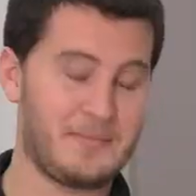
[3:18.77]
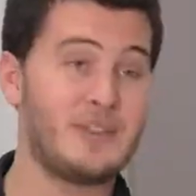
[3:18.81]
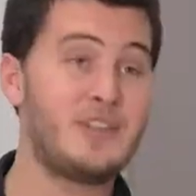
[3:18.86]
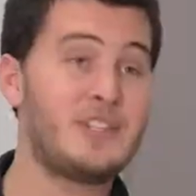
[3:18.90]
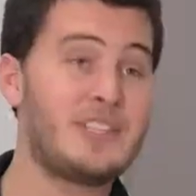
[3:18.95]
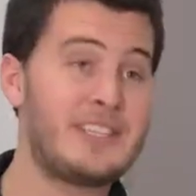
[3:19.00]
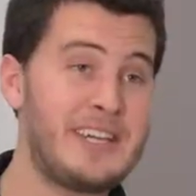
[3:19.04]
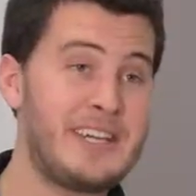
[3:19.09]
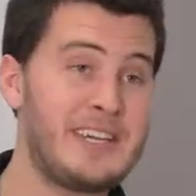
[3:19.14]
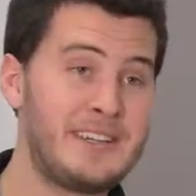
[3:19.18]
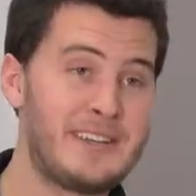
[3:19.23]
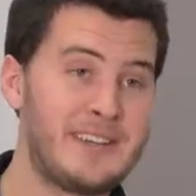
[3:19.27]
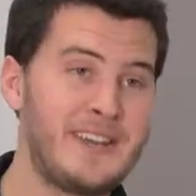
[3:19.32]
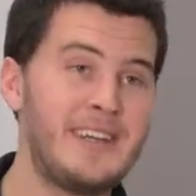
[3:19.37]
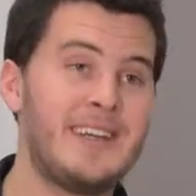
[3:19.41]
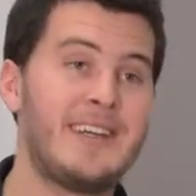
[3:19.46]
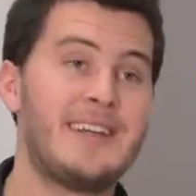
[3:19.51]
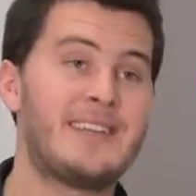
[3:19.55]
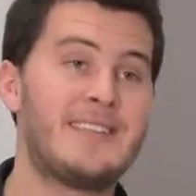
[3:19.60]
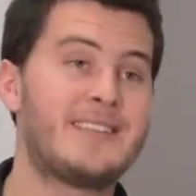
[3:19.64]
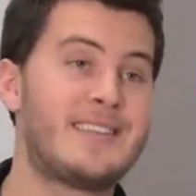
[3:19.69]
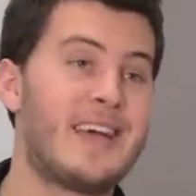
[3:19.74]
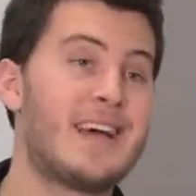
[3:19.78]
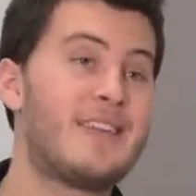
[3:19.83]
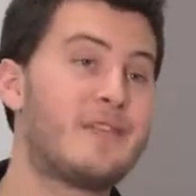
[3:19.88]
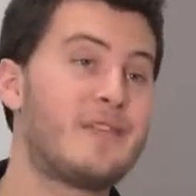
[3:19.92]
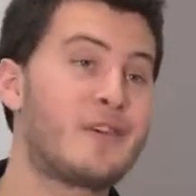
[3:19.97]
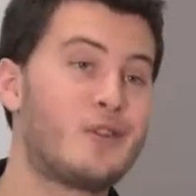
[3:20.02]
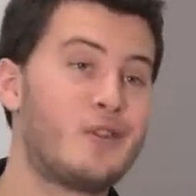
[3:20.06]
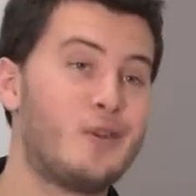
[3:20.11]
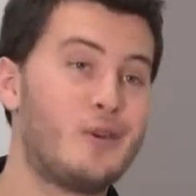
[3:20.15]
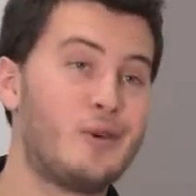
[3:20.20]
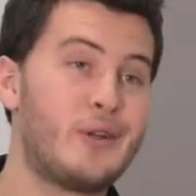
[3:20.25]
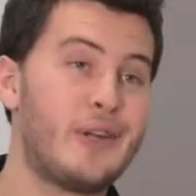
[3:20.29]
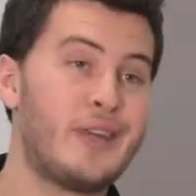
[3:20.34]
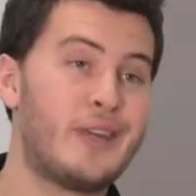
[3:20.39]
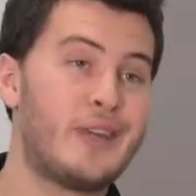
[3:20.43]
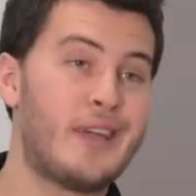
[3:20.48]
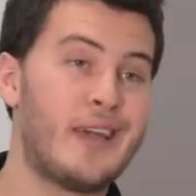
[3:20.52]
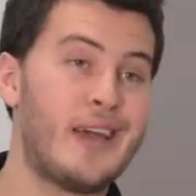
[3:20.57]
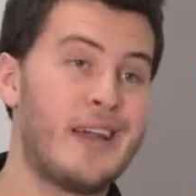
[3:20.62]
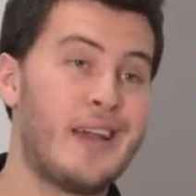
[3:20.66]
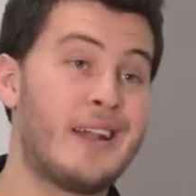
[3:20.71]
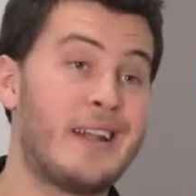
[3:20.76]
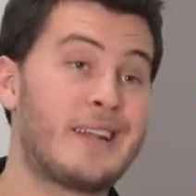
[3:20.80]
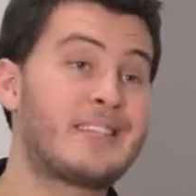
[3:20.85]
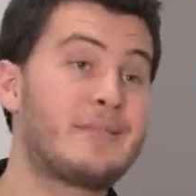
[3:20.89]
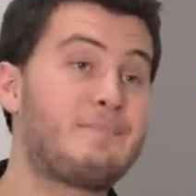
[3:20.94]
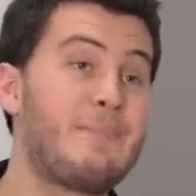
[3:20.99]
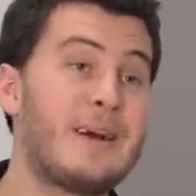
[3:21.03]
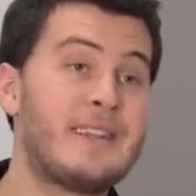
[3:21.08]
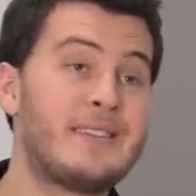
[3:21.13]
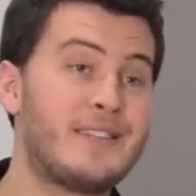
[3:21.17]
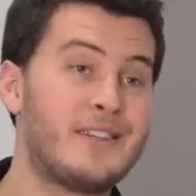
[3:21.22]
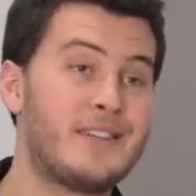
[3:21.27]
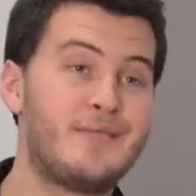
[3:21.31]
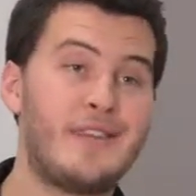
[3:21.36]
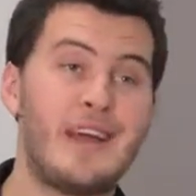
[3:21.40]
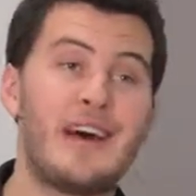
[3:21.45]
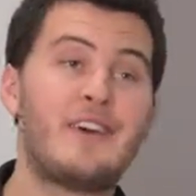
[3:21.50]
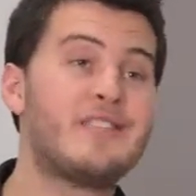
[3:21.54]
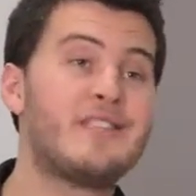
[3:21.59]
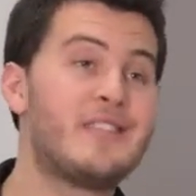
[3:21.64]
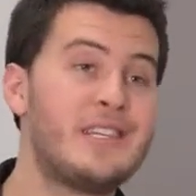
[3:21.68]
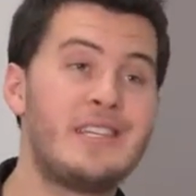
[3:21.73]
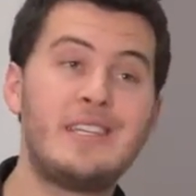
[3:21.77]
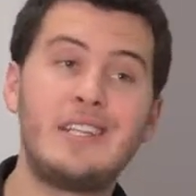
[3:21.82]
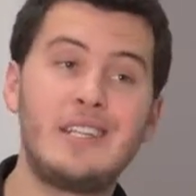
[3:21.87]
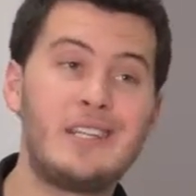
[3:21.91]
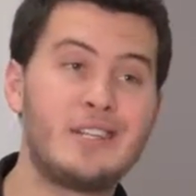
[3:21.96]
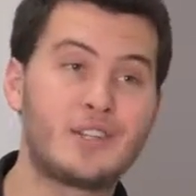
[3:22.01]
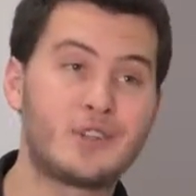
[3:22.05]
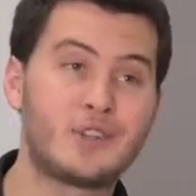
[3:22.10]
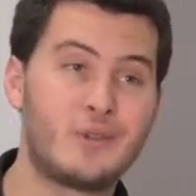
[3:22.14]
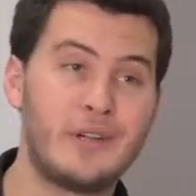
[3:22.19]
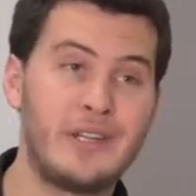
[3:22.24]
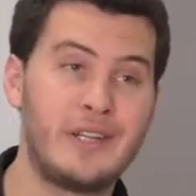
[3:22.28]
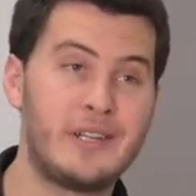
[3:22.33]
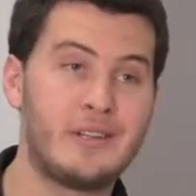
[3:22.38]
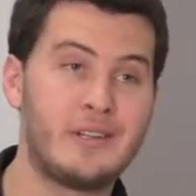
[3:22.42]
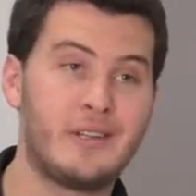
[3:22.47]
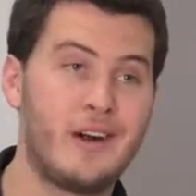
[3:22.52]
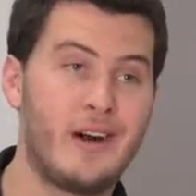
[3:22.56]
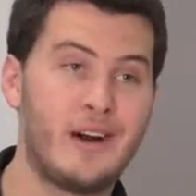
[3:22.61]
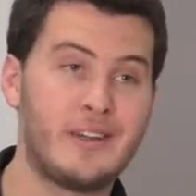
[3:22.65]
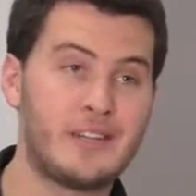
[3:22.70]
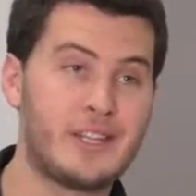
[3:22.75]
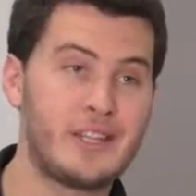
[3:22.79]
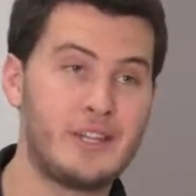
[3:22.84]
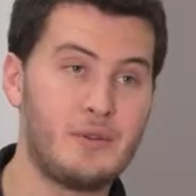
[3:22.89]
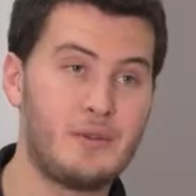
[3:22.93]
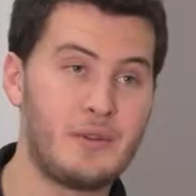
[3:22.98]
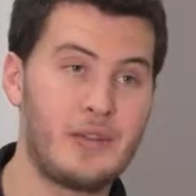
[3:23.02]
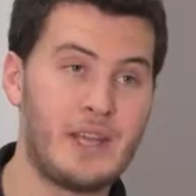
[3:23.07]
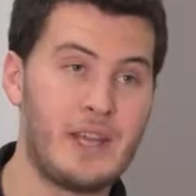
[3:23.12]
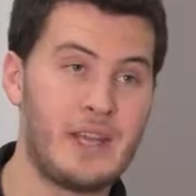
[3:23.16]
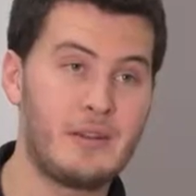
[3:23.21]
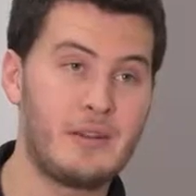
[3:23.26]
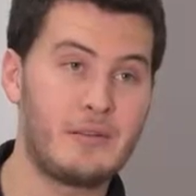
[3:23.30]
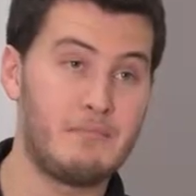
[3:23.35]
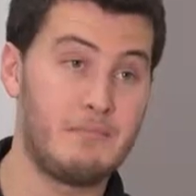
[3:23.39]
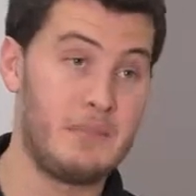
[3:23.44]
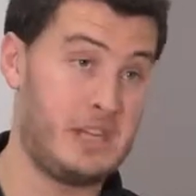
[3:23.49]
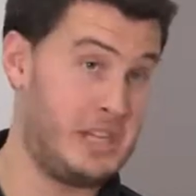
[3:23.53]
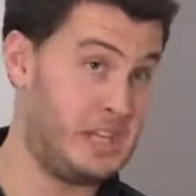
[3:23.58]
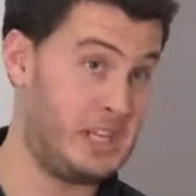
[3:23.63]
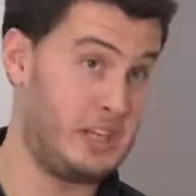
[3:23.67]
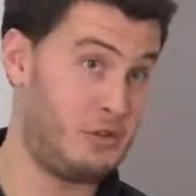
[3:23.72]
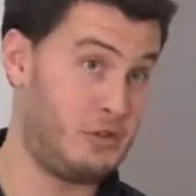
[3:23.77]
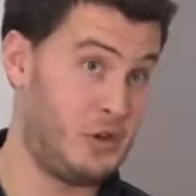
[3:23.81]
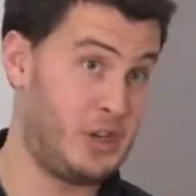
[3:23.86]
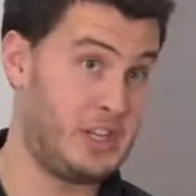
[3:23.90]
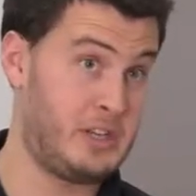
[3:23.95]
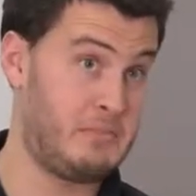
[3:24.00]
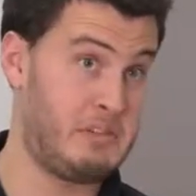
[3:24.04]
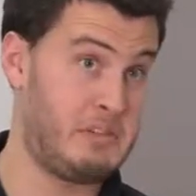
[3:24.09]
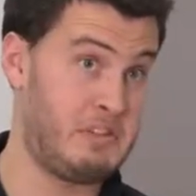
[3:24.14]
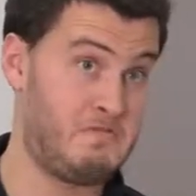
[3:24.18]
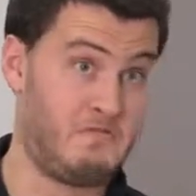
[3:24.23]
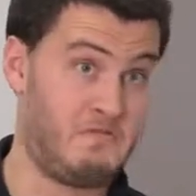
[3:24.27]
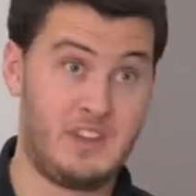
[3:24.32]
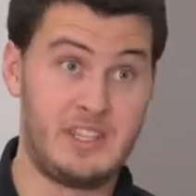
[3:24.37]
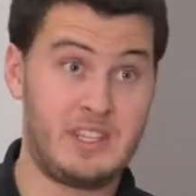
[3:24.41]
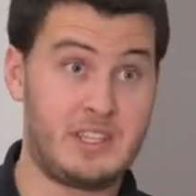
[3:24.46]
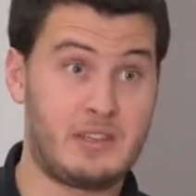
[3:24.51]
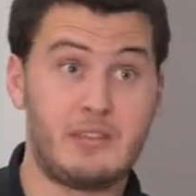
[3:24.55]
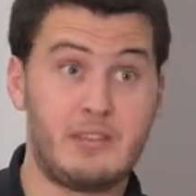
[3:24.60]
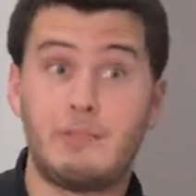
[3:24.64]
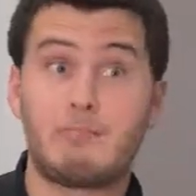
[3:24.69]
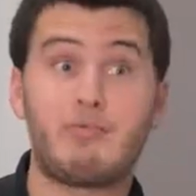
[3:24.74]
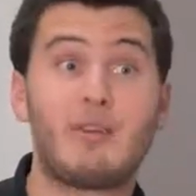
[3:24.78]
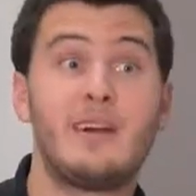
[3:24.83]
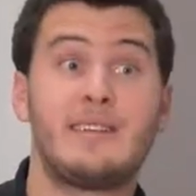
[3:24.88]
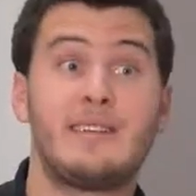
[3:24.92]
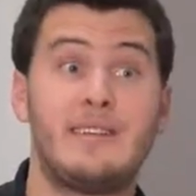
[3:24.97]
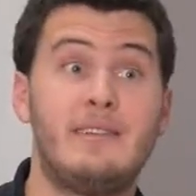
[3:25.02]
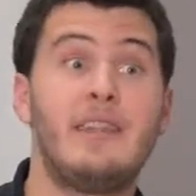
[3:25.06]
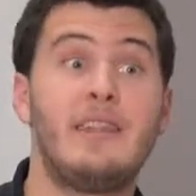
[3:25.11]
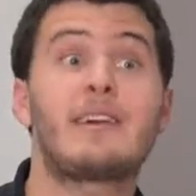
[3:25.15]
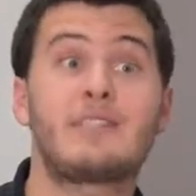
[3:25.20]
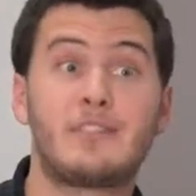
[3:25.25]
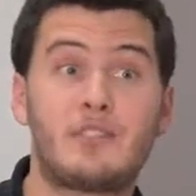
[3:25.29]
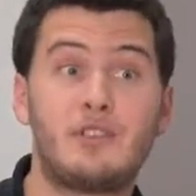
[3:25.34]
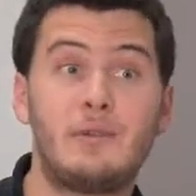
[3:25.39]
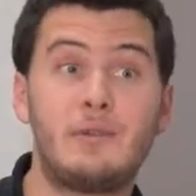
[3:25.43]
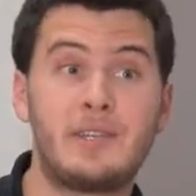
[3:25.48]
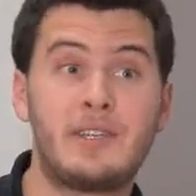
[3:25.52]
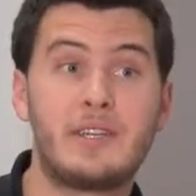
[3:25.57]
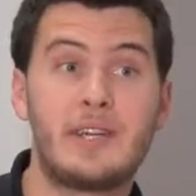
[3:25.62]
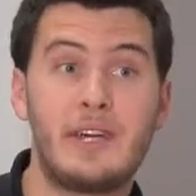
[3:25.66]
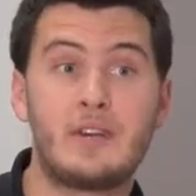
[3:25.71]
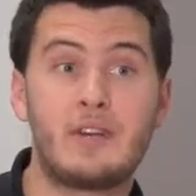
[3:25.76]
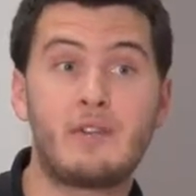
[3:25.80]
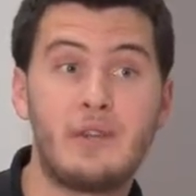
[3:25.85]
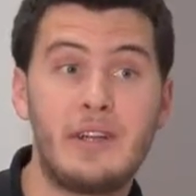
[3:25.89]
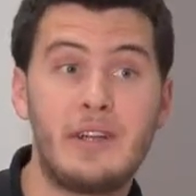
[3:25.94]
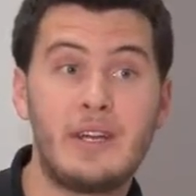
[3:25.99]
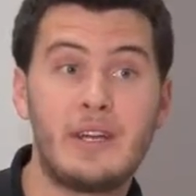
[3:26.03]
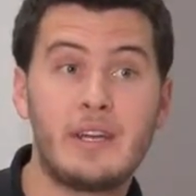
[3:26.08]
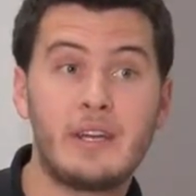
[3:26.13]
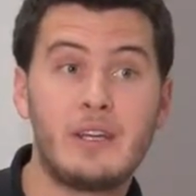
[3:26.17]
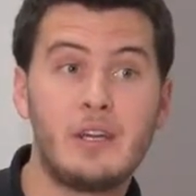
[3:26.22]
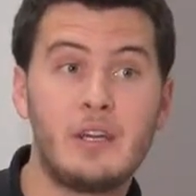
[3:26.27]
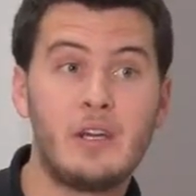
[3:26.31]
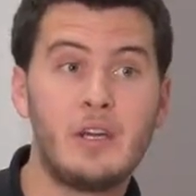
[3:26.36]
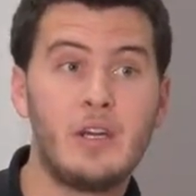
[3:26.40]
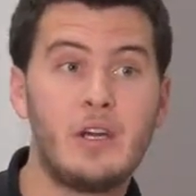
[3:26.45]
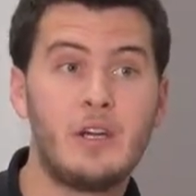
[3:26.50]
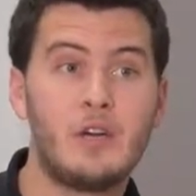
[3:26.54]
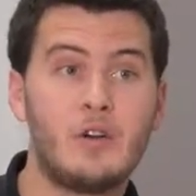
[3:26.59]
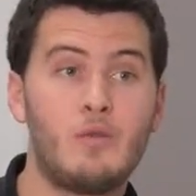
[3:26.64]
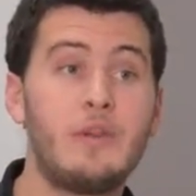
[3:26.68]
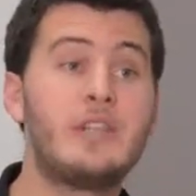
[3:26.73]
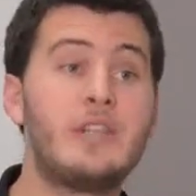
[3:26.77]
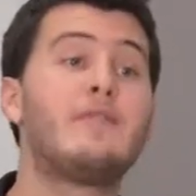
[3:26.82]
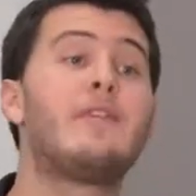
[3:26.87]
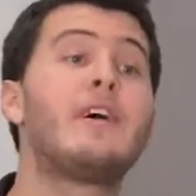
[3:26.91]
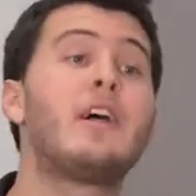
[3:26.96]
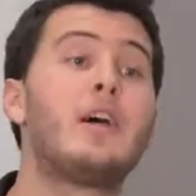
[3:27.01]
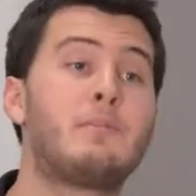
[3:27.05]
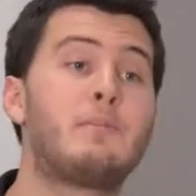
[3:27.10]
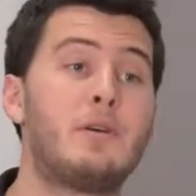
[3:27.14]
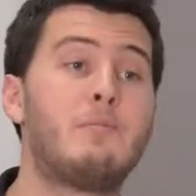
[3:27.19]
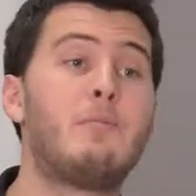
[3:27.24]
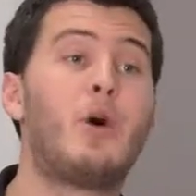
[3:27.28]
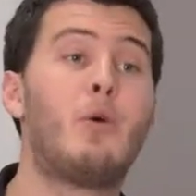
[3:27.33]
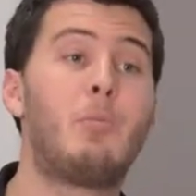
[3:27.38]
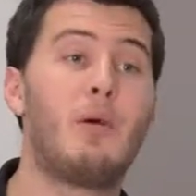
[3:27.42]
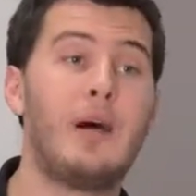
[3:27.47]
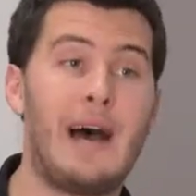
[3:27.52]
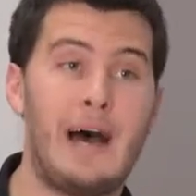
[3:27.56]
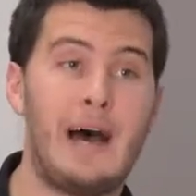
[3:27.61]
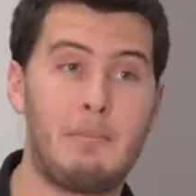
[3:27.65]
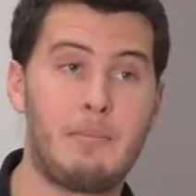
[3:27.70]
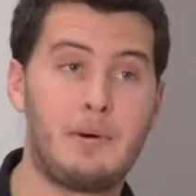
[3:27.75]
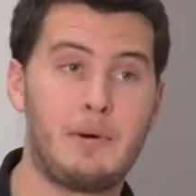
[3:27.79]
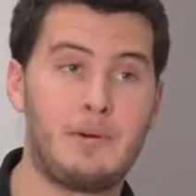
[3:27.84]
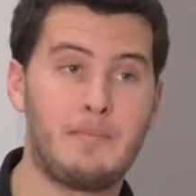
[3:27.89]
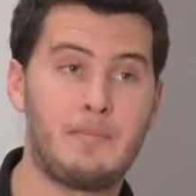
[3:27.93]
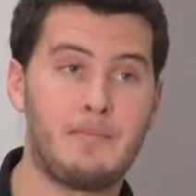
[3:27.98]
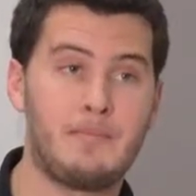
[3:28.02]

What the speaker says: You see, instead of including an expensive LCD screen on the unit, meaning you had to be physically present next to it to get a reading, we developed a mobile app.